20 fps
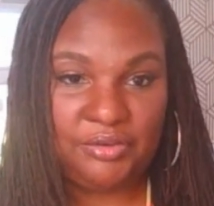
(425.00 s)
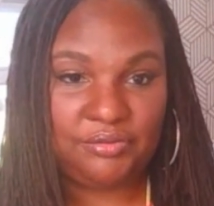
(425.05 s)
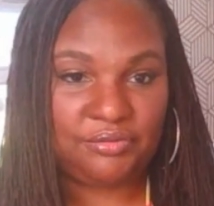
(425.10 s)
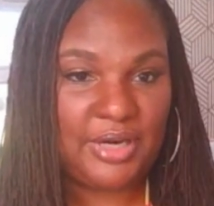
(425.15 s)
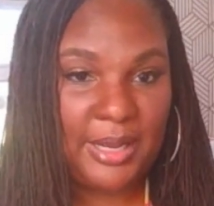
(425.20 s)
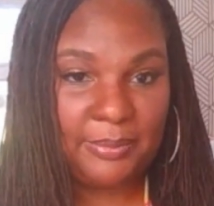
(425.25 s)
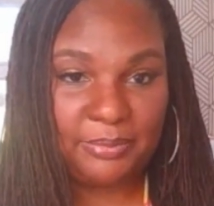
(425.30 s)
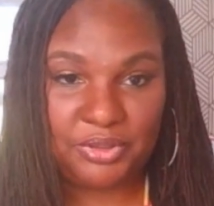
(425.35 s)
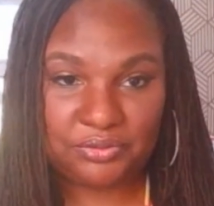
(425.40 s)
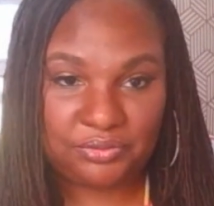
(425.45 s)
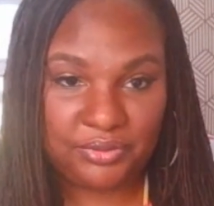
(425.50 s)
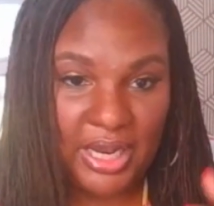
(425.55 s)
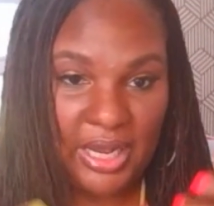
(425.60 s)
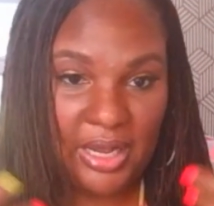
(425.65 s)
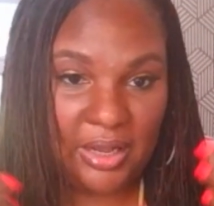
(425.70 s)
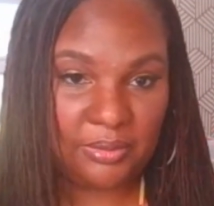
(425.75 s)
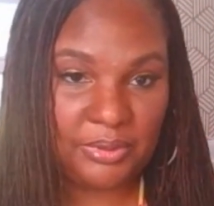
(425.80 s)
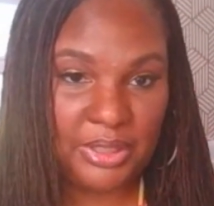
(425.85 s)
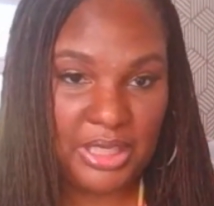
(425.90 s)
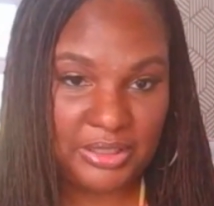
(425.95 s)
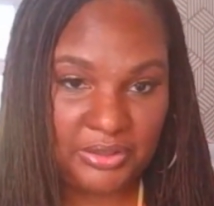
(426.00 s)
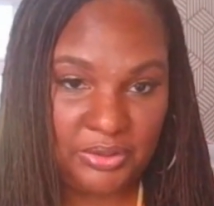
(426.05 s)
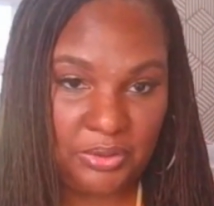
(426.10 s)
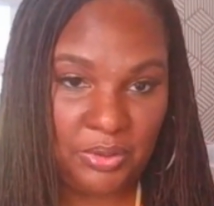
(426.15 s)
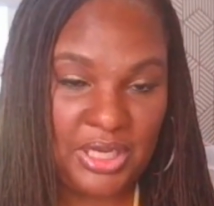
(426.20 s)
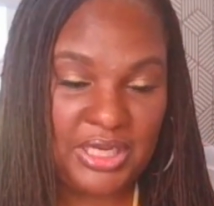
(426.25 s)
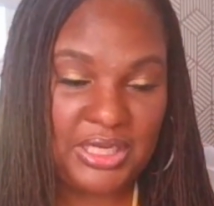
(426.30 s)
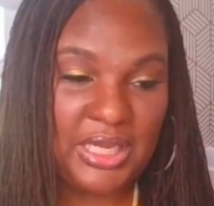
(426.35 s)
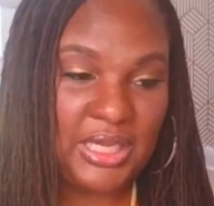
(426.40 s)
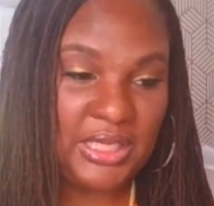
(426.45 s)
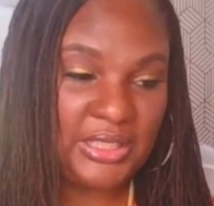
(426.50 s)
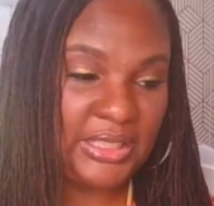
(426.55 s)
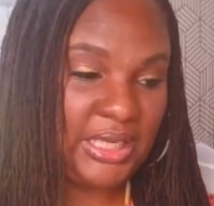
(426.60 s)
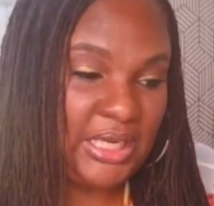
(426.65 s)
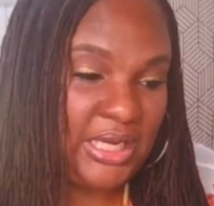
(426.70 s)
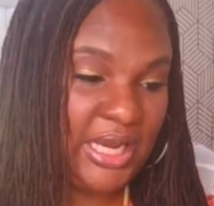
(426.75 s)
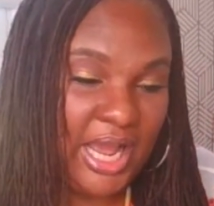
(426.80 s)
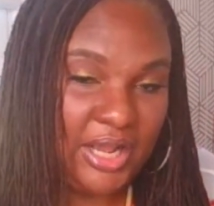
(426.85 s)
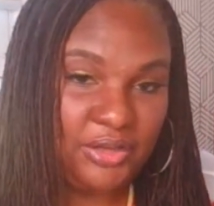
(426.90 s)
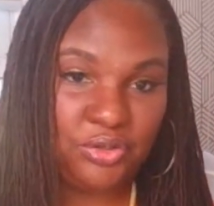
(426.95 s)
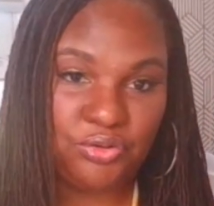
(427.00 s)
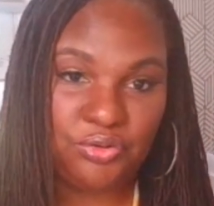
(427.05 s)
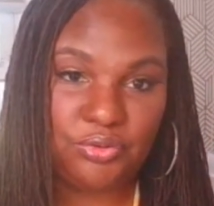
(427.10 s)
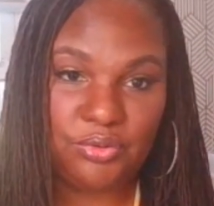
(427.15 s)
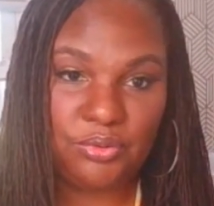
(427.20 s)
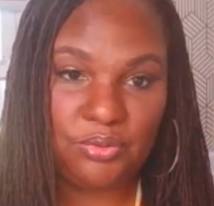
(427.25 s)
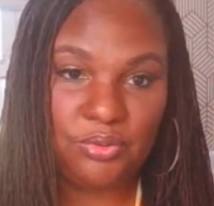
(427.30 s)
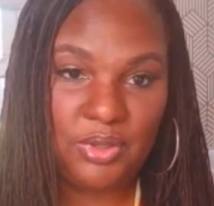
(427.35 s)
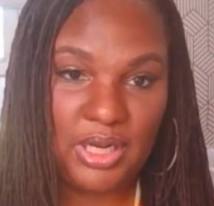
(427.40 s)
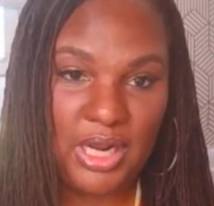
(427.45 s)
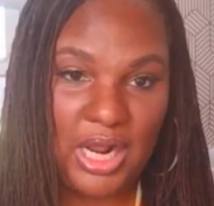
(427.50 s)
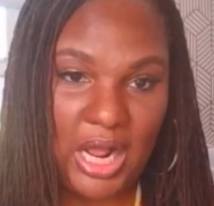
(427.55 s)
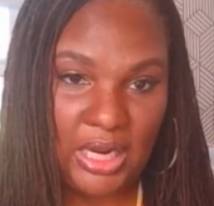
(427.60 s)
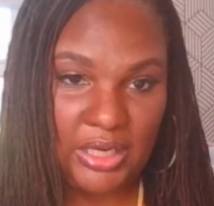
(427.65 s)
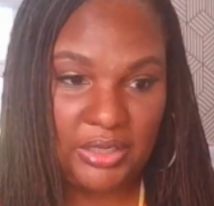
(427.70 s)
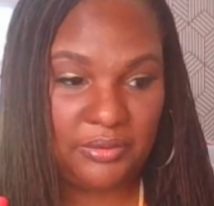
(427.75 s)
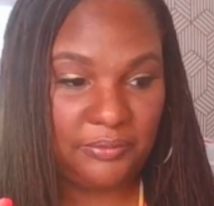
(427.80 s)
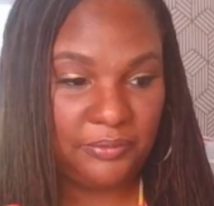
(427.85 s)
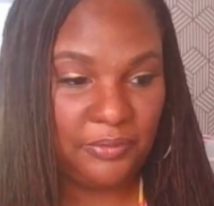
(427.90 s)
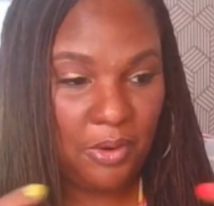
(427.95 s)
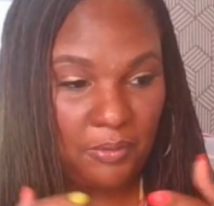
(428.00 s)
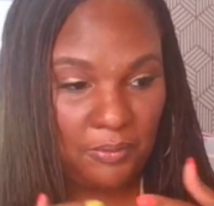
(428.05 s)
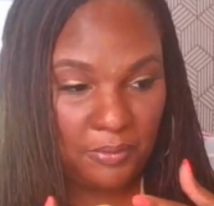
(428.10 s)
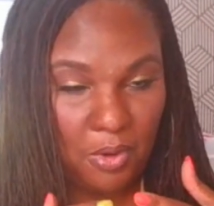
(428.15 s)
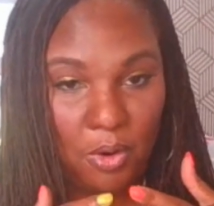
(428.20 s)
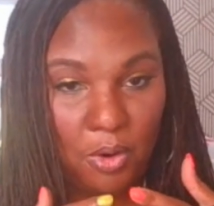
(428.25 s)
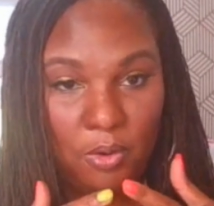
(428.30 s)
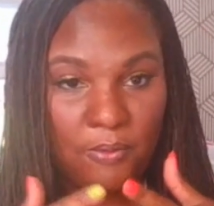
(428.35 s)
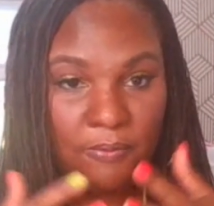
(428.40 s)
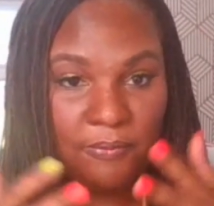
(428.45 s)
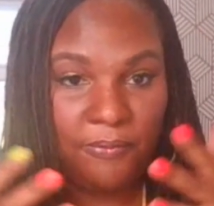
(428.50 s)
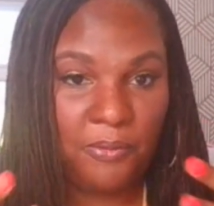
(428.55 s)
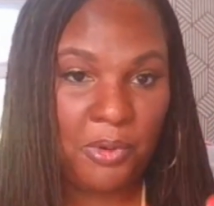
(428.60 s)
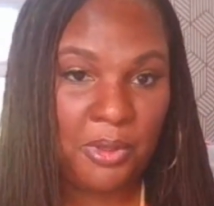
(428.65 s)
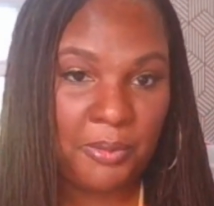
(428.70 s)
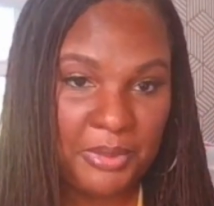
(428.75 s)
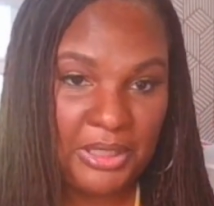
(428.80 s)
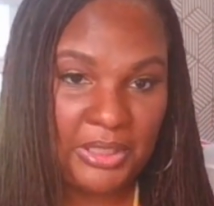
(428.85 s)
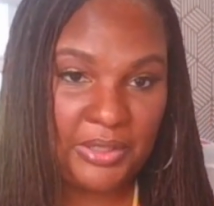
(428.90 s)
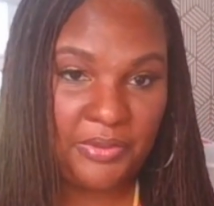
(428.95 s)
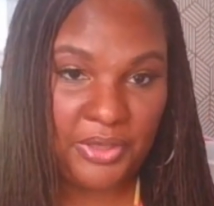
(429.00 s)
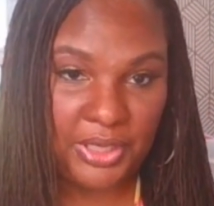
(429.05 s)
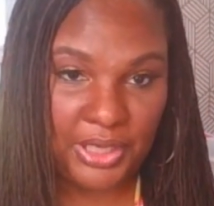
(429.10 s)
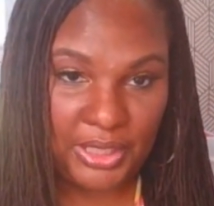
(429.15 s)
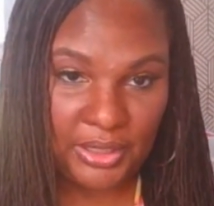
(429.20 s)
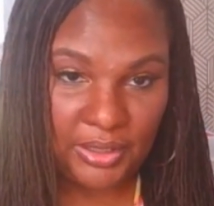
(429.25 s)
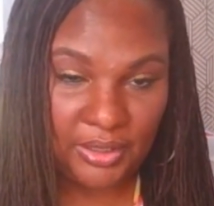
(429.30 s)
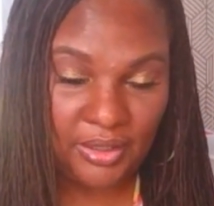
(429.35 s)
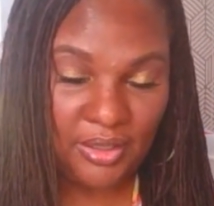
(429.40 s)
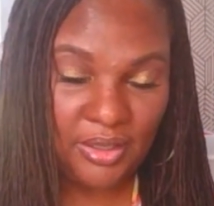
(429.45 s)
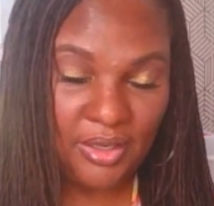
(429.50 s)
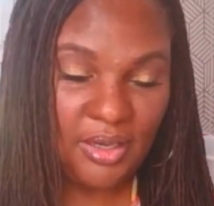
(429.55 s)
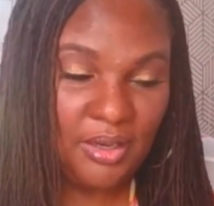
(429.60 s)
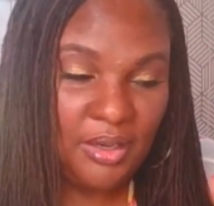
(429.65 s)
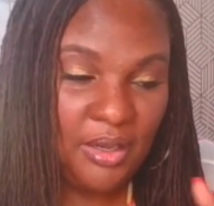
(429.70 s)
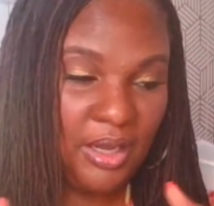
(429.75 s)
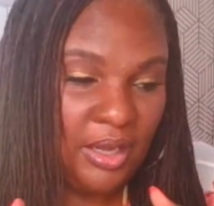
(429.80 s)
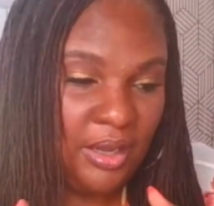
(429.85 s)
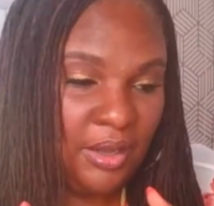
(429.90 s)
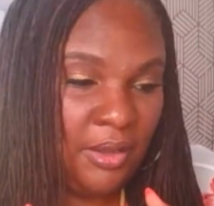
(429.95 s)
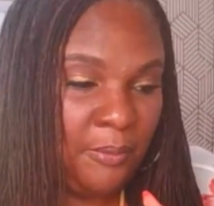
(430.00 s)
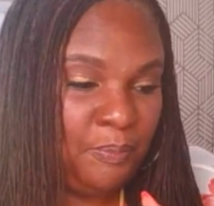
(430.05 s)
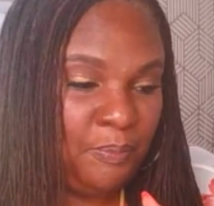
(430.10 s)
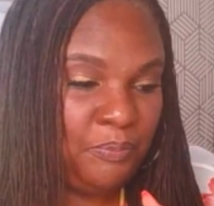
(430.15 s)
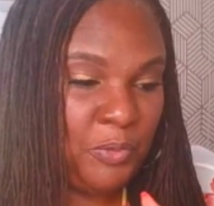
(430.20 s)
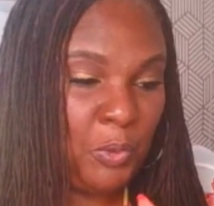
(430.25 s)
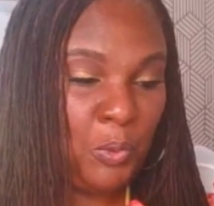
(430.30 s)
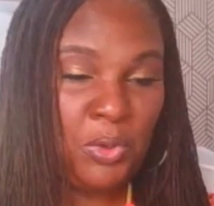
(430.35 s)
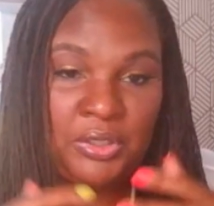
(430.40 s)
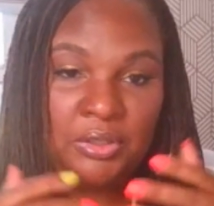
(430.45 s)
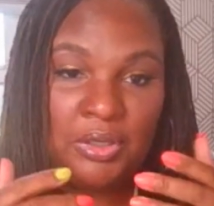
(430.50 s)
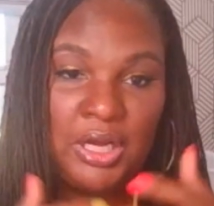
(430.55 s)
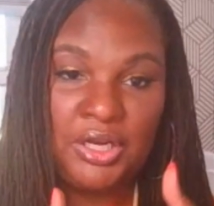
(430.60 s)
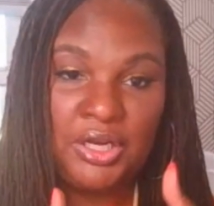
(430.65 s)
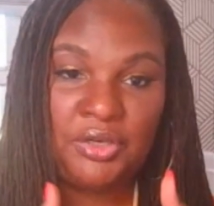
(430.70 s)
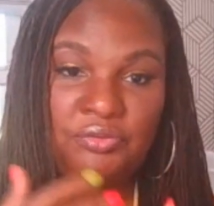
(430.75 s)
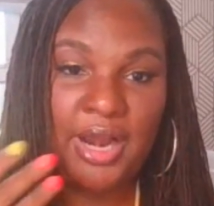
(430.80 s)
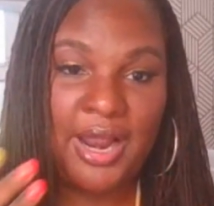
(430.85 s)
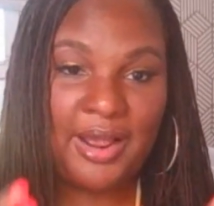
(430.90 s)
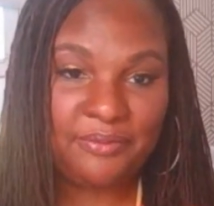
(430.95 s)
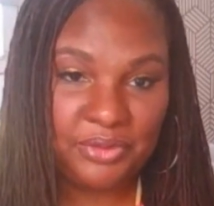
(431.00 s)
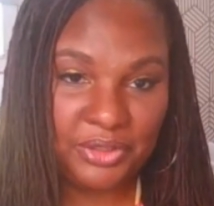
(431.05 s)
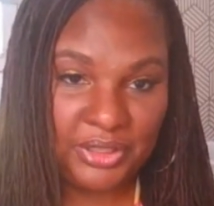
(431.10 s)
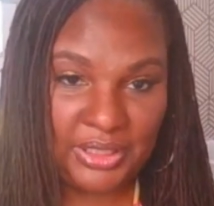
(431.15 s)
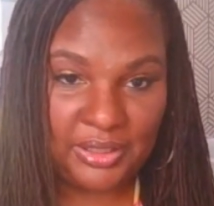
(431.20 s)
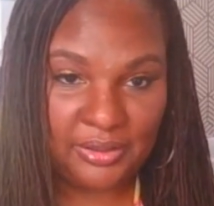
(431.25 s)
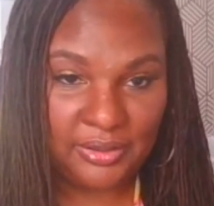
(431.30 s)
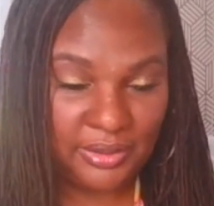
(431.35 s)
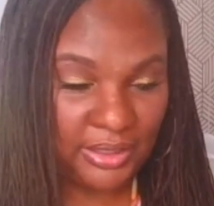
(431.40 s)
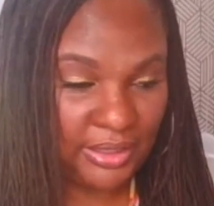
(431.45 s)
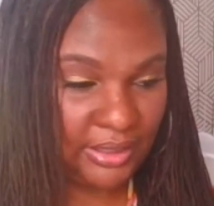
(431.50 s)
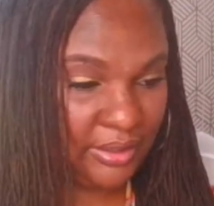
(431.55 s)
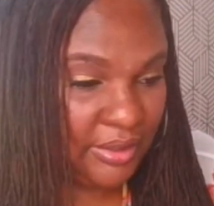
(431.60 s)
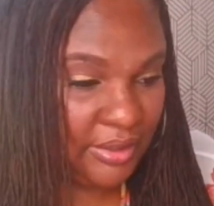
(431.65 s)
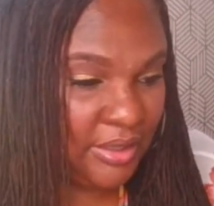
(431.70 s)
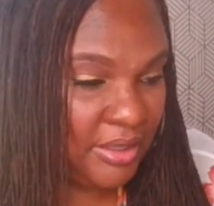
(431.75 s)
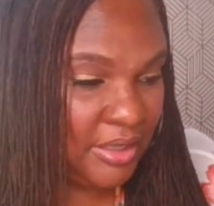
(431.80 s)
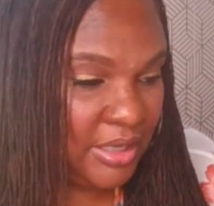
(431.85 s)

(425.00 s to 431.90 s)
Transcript: wrapped around. And so it is a natural kind of hole forming thing, or unraveling thing.